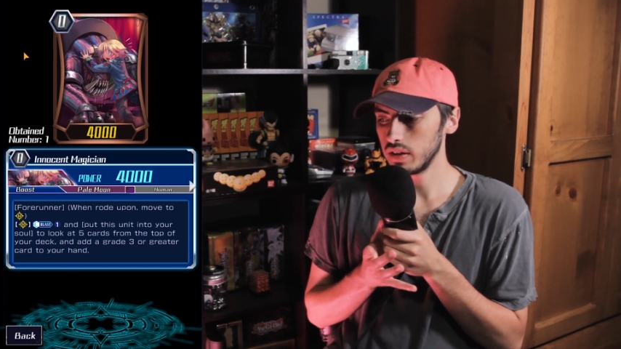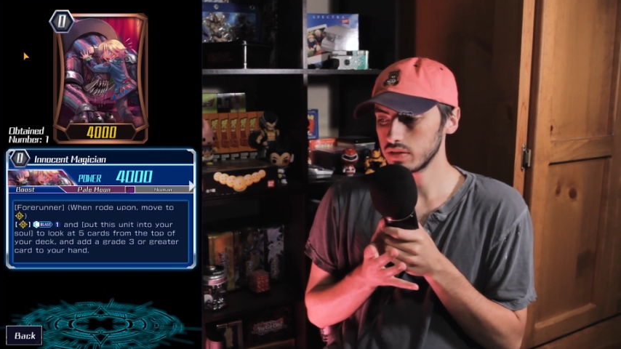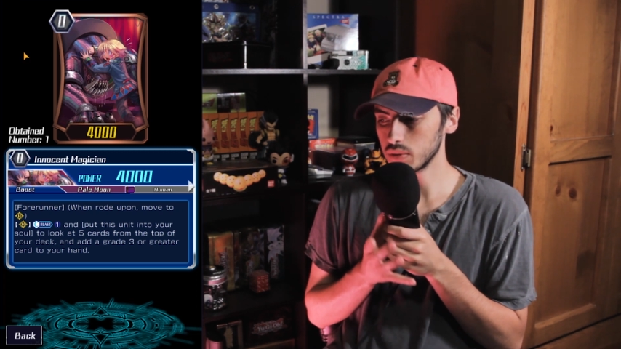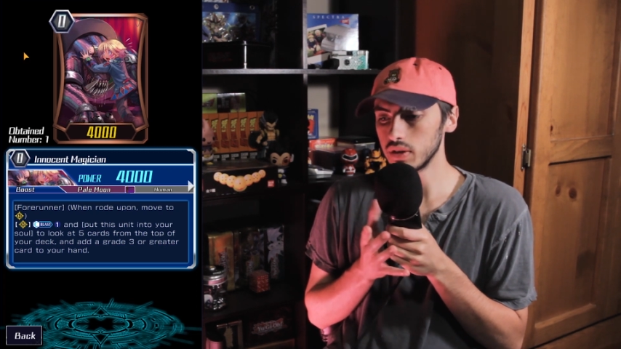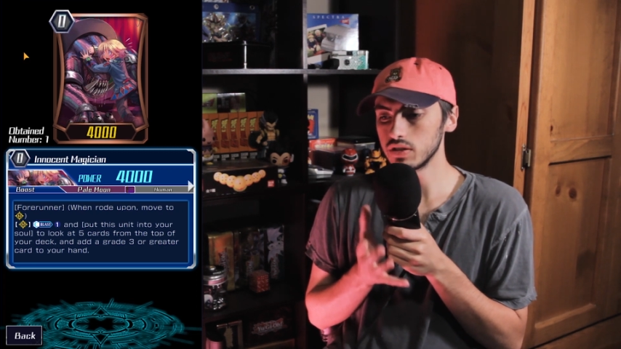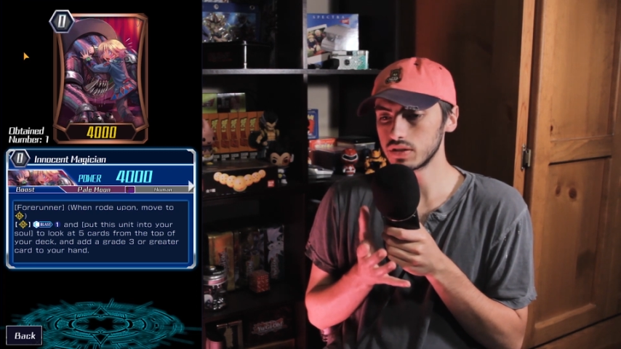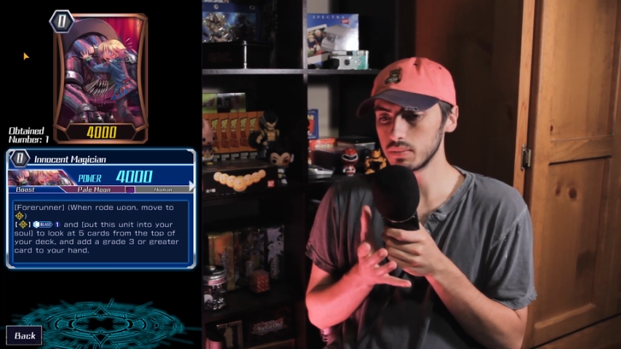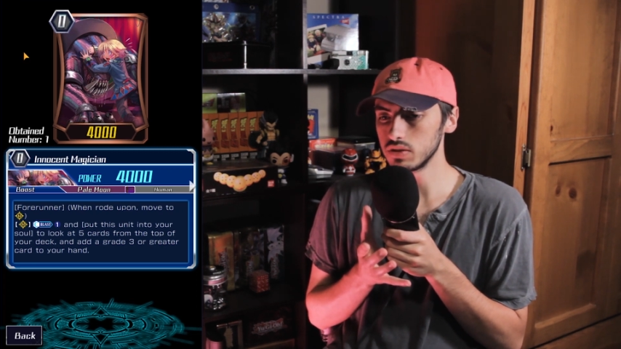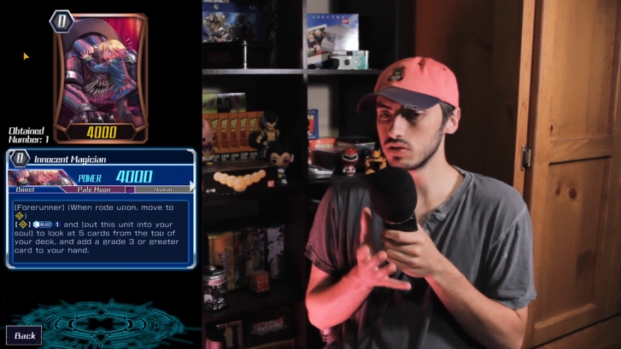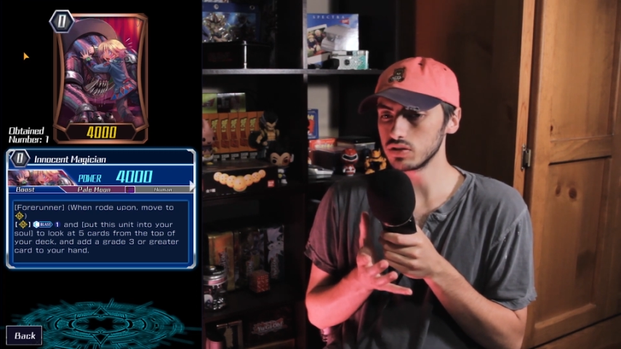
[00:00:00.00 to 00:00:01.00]
So
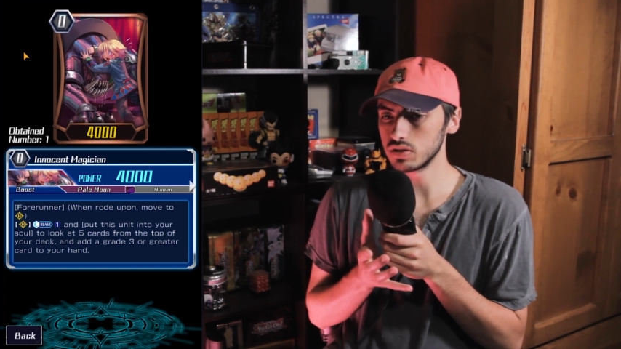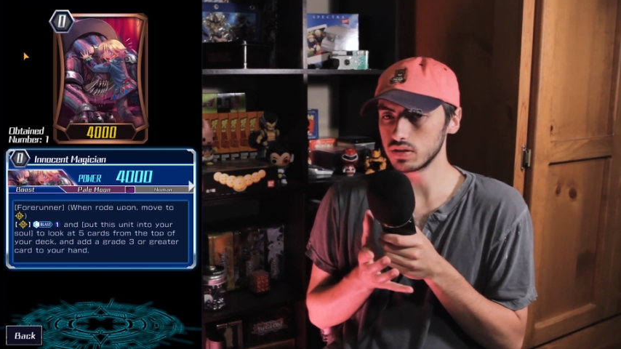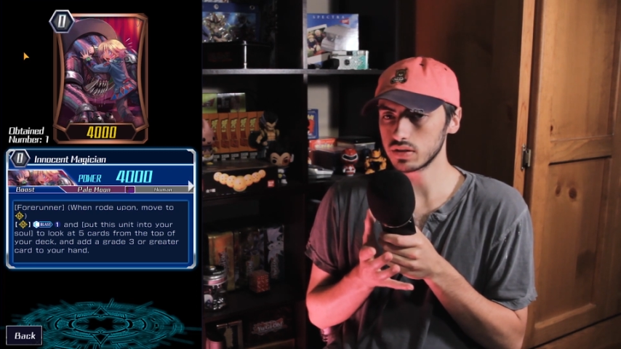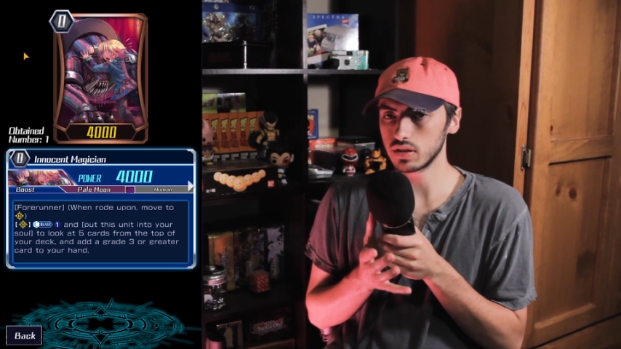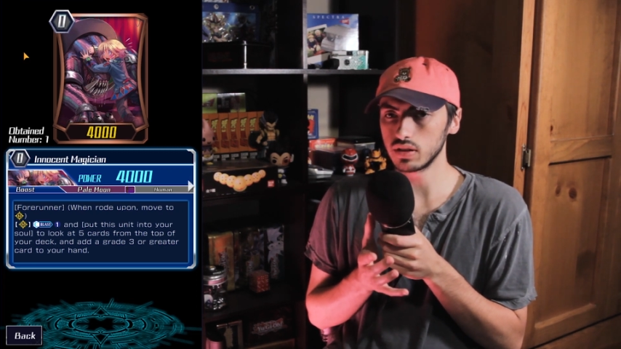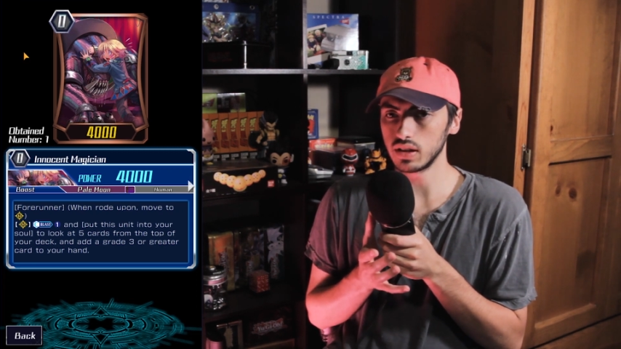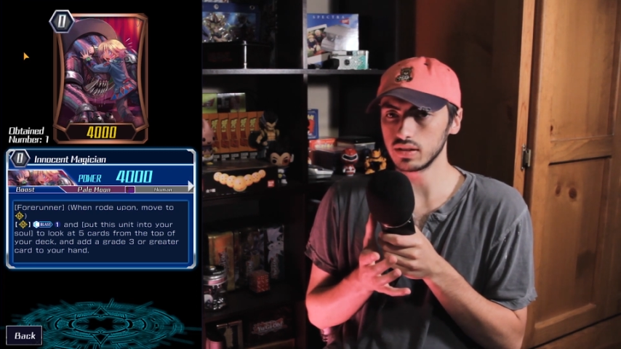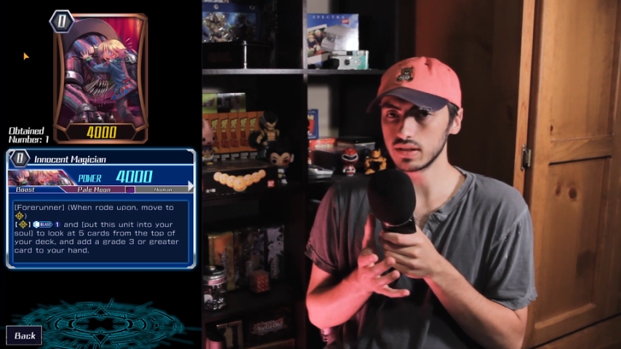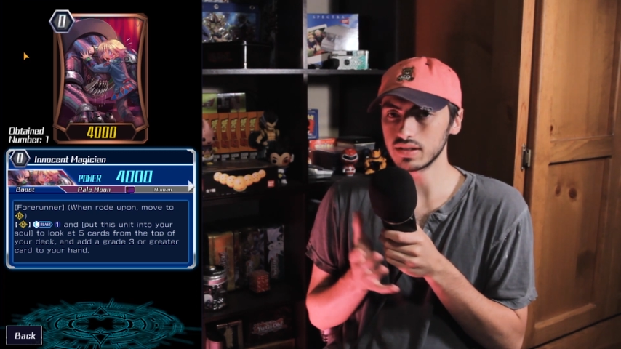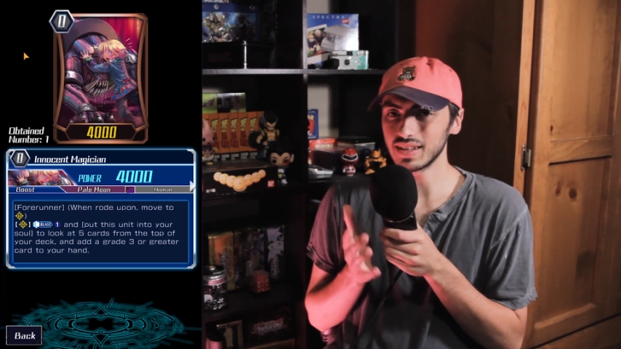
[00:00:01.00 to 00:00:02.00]
Innocent Magician is going to
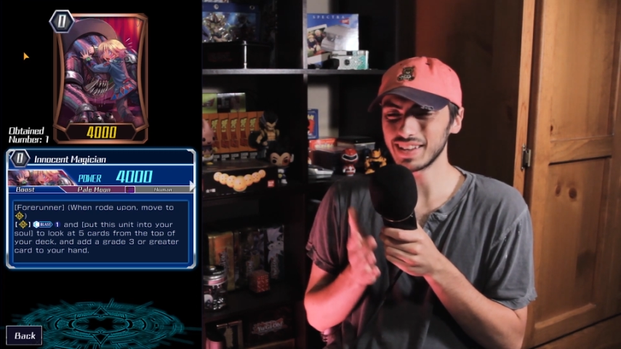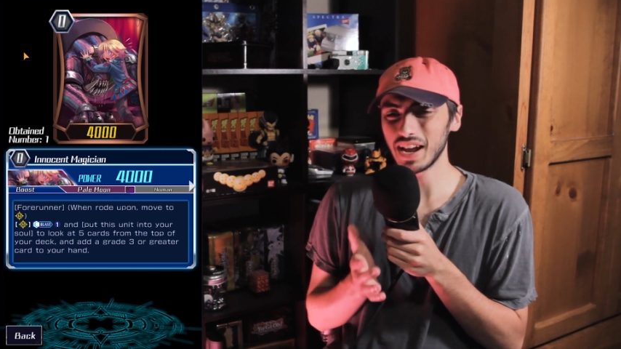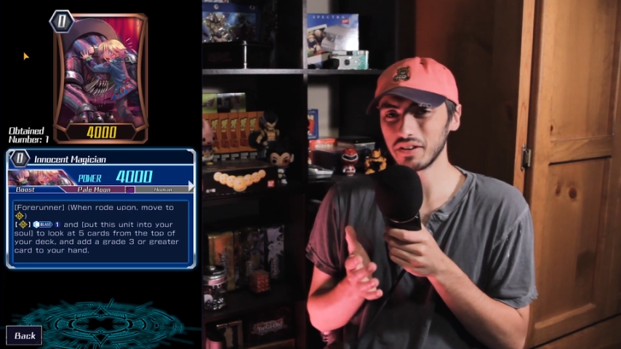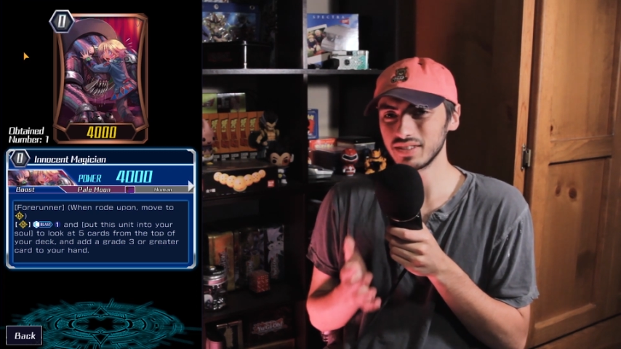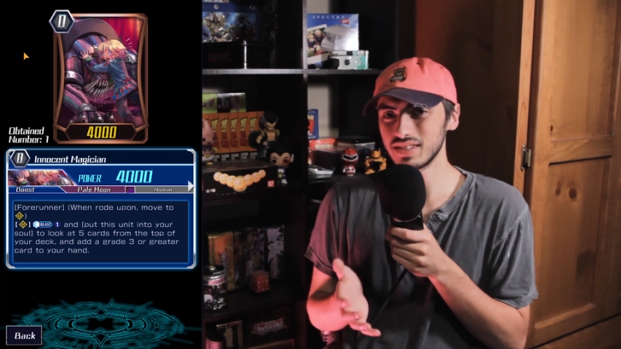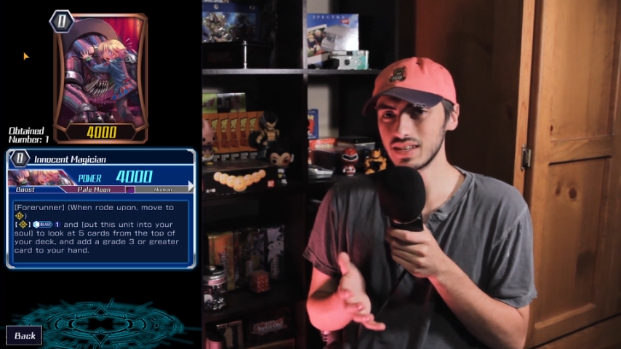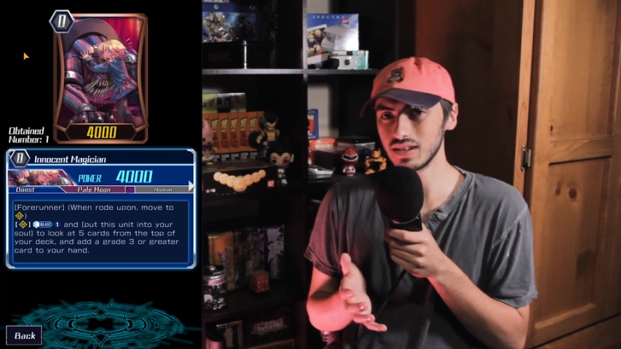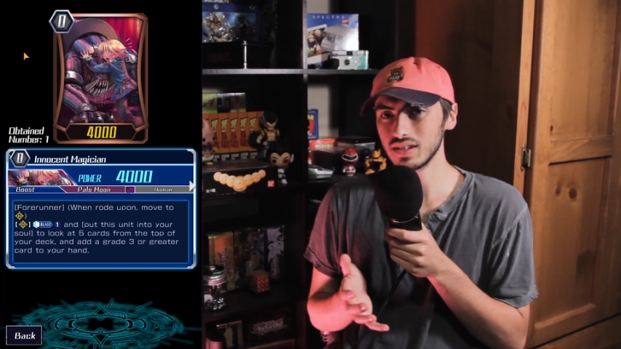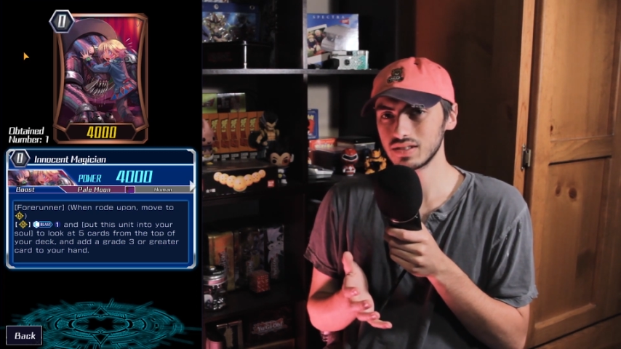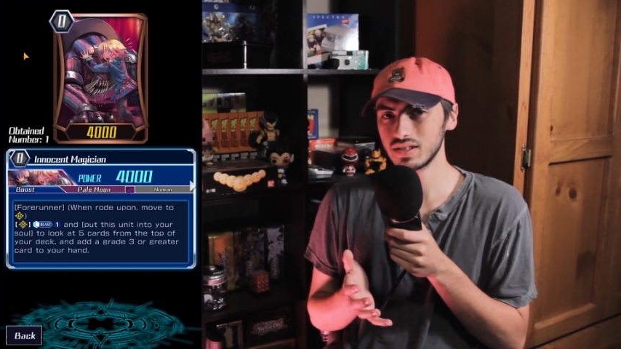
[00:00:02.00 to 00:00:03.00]
at least
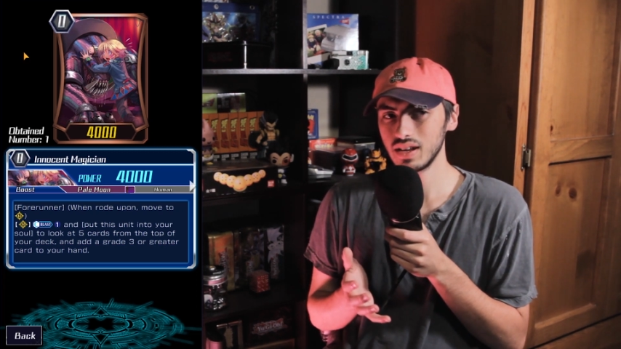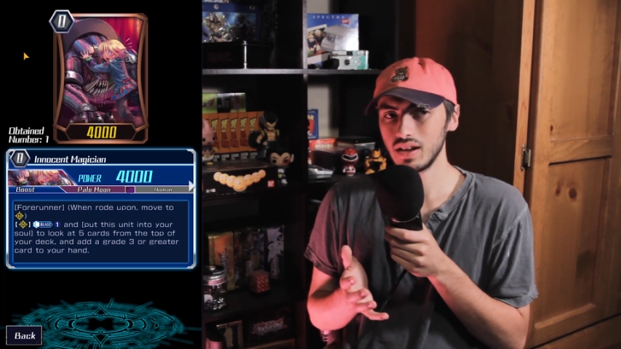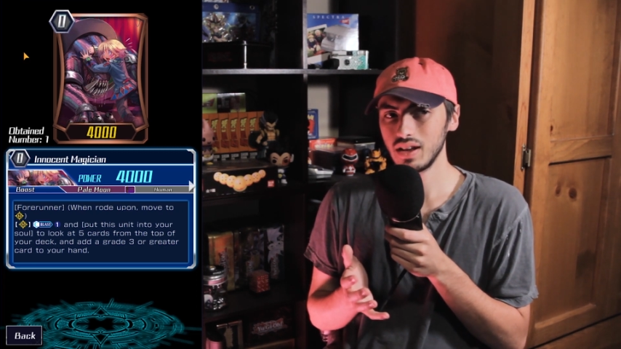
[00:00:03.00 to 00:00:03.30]
guarantee us